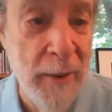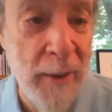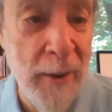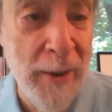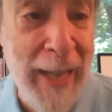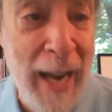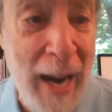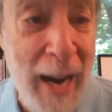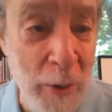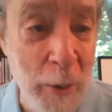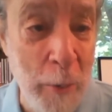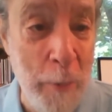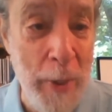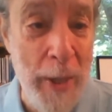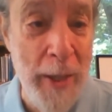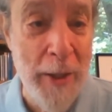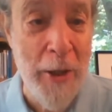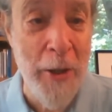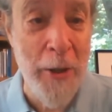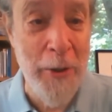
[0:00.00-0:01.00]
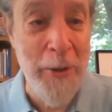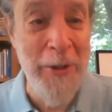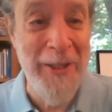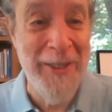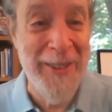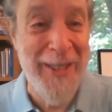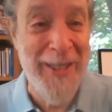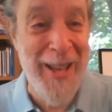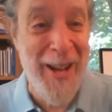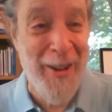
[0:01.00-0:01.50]
Carol Baker
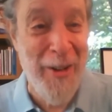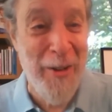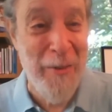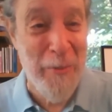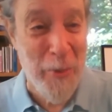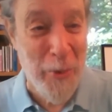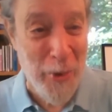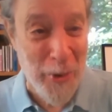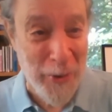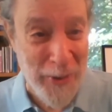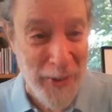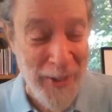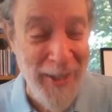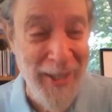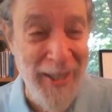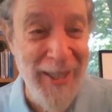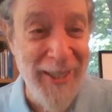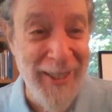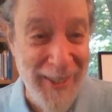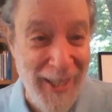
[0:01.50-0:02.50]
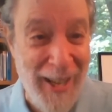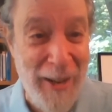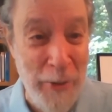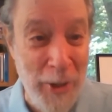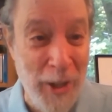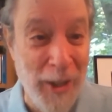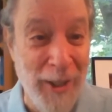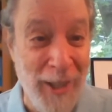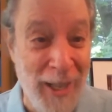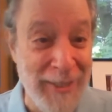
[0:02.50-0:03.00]
and Callum Walton. I
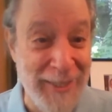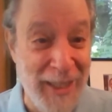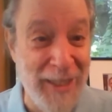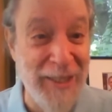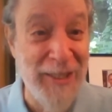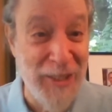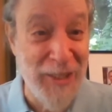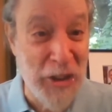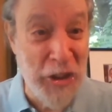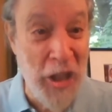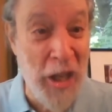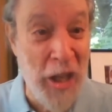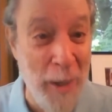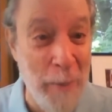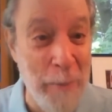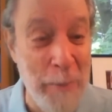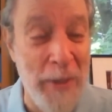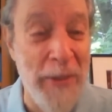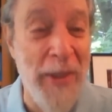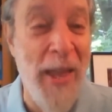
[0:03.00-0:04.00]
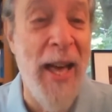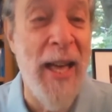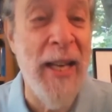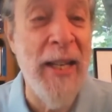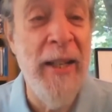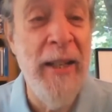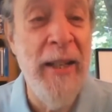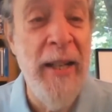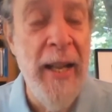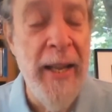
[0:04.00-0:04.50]
realized I shut up on that.
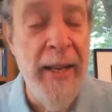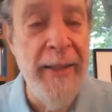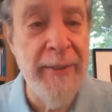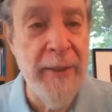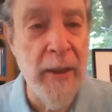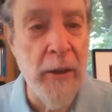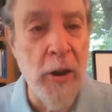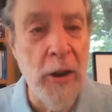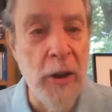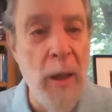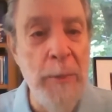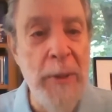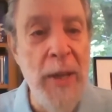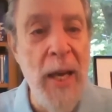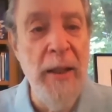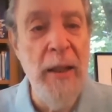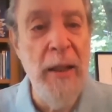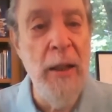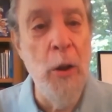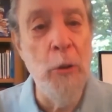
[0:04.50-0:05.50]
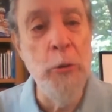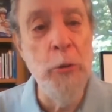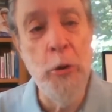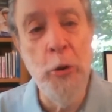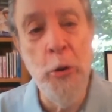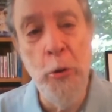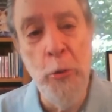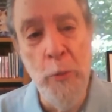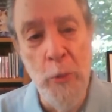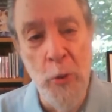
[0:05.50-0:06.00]
He said, "Look, I'm getting those
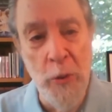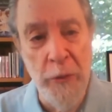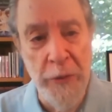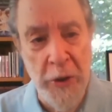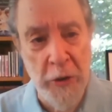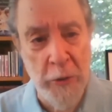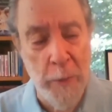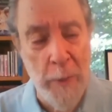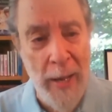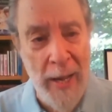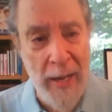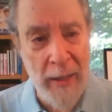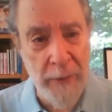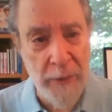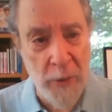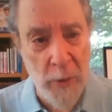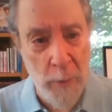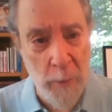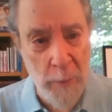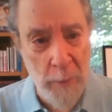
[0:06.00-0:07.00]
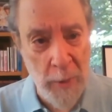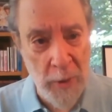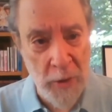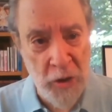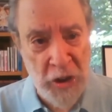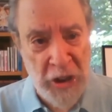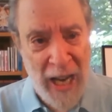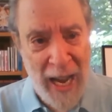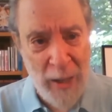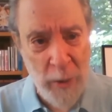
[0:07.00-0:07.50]
2 movies back from
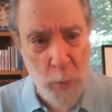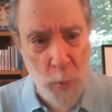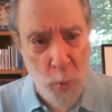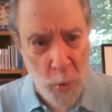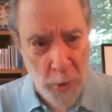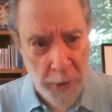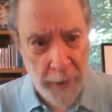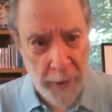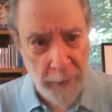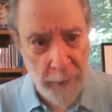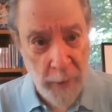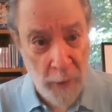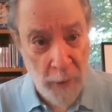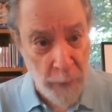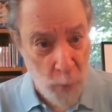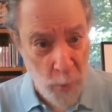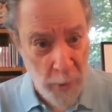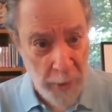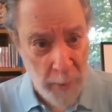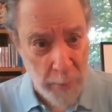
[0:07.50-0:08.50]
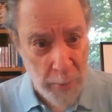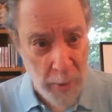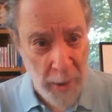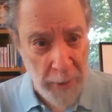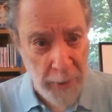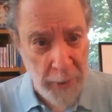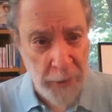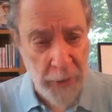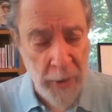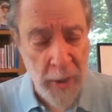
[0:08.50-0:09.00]
Jack Warner of Warner
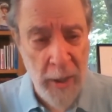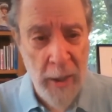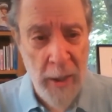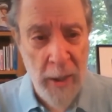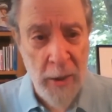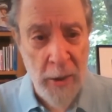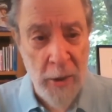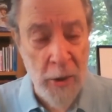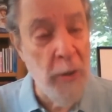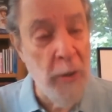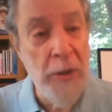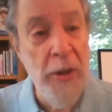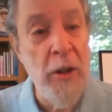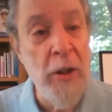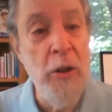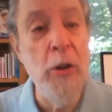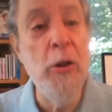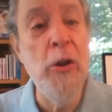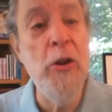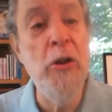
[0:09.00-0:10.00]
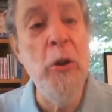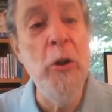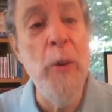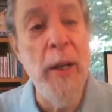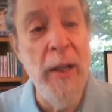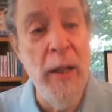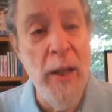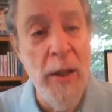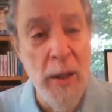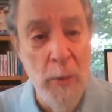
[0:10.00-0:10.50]
Brothers. Do you think you could do
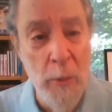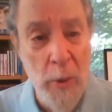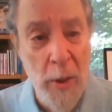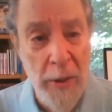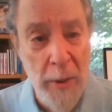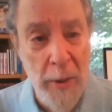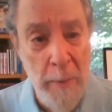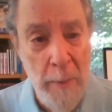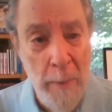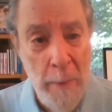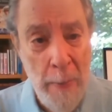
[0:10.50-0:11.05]
anything with them?"